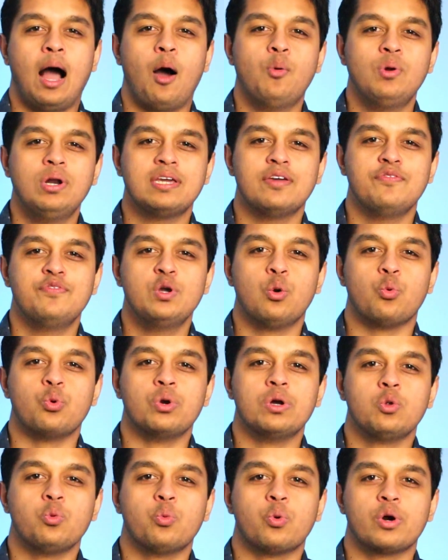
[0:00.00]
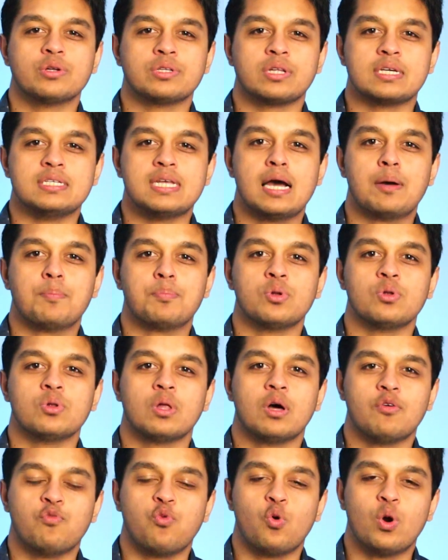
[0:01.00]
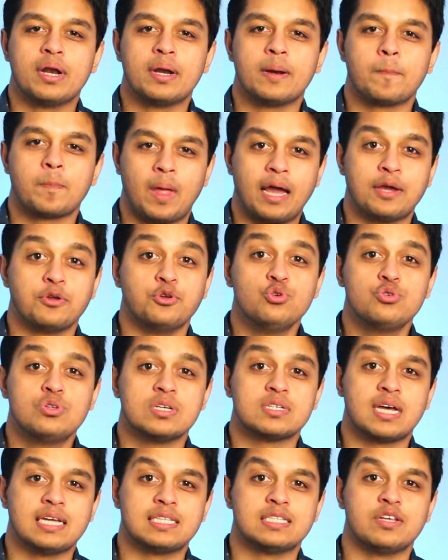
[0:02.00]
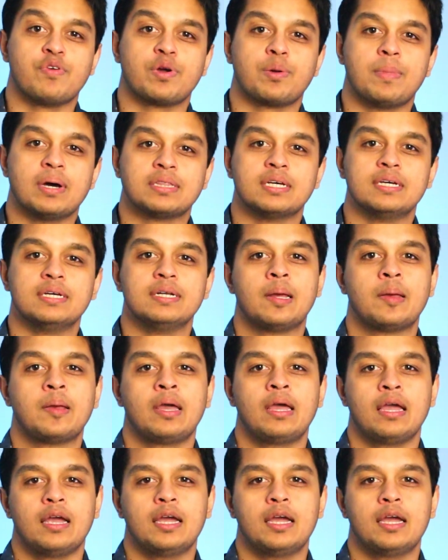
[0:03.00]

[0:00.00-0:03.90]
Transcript: I wanna give you a real world example of when I use the scientific method